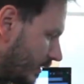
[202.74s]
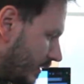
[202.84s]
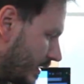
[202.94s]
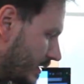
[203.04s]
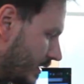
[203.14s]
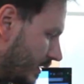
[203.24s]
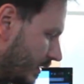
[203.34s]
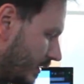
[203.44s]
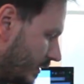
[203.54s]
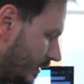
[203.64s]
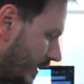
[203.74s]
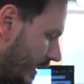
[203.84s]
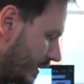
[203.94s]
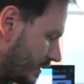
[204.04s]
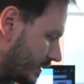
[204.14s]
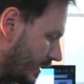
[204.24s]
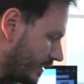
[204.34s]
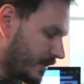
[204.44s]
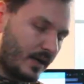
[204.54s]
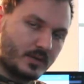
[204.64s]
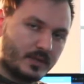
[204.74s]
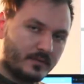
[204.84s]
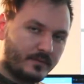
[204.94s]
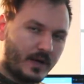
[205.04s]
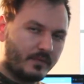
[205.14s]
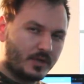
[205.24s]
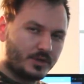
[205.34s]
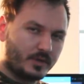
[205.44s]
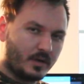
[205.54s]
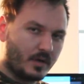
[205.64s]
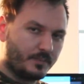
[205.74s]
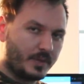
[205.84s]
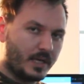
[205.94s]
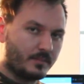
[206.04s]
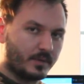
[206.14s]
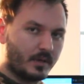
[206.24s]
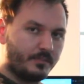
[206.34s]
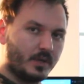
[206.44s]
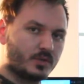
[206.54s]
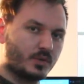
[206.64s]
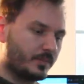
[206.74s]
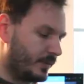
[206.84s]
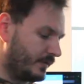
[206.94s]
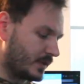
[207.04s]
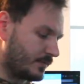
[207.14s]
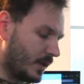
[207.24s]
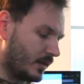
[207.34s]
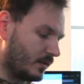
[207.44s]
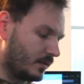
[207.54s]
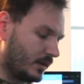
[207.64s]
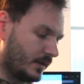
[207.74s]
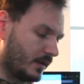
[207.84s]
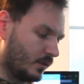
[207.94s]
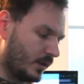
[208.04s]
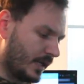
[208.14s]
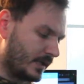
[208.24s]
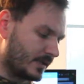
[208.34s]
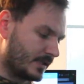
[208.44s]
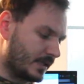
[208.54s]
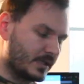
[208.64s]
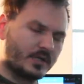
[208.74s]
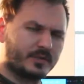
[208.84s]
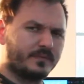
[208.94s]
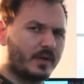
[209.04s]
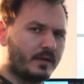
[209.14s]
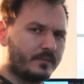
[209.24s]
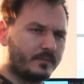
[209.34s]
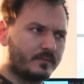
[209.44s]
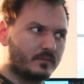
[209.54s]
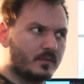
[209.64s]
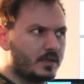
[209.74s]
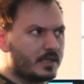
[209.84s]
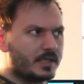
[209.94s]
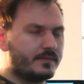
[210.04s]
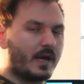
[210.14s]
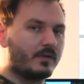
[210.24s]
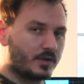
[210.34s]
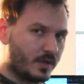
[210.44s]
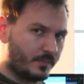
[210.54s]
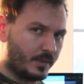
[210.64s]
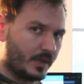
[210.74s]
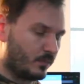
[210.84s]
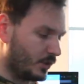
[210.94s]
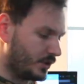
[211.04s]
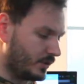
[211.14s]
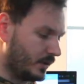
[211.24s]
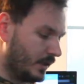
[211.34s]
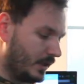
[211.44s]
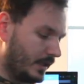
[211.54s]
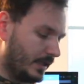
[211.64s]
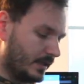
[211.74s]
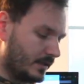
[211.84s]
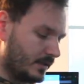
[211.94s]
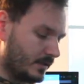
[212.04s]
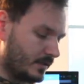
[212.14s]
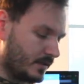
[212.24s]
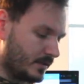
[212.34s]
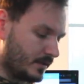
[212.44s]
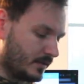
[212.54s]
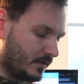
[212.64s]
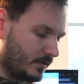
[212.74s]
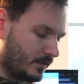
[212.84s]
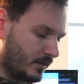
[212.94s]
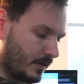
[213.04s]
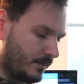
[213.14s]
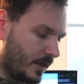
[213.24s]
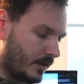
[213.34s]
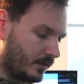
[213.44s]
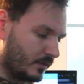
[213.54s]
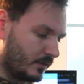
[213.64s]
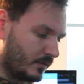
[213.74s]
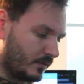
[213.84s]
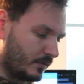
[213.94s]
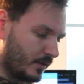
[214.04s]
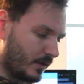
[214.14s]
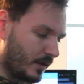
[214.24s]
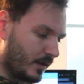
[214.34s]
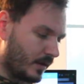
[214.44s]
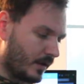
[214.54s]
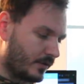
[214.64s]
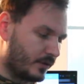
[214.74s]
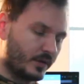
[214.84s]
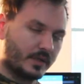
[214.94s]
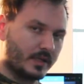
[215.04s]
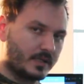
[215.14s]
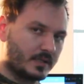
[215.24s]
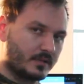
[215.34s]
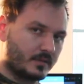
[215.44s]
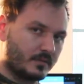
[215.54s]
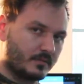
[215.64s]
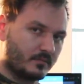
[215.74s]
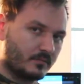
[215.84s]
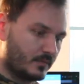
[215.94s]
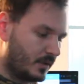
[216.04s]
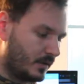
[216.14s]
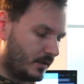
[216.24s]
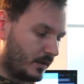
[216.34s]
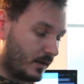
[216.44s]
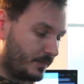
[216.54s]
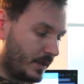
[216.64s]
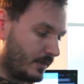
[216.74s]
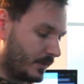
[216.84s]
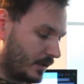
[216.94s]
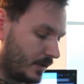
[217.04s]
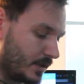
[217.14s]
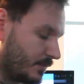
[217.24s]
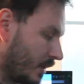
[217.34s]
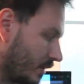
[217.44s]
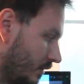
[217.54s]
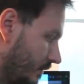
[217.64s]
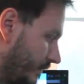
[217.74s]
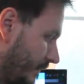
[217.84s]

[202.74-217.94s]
This thing has 9,500 RPM compared to the previous model that only had 6,500 RPM, which is about a third less RPM than this model.